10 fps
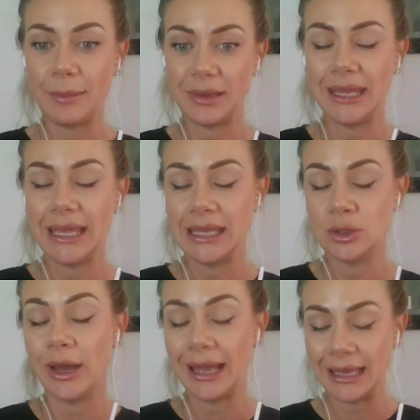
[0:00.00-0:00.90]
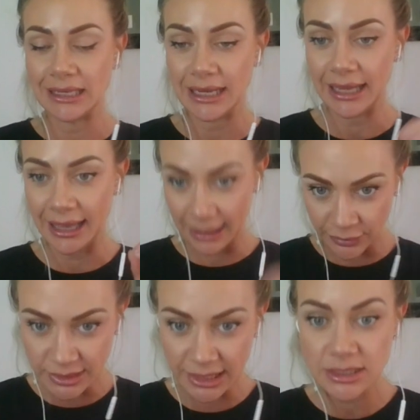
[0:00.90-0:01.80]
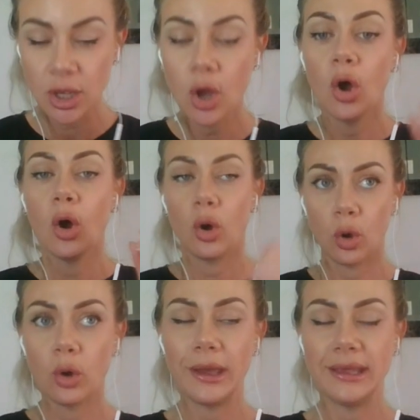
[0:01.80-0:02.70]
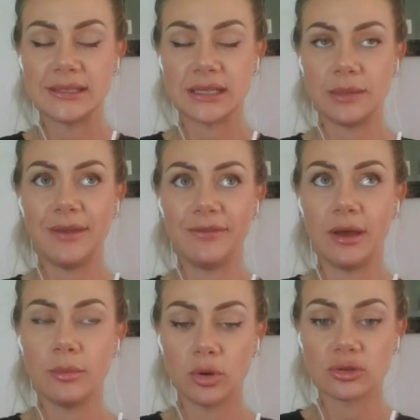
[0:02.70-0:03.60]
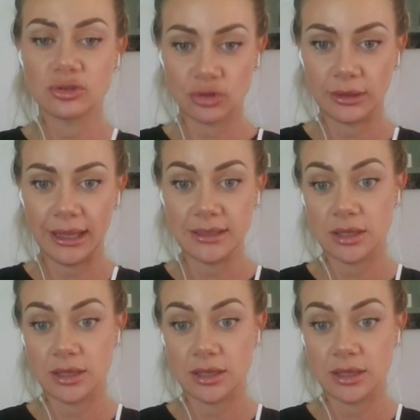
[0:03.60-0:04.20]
happening in your angular houses, or it's going to be felt more strongly.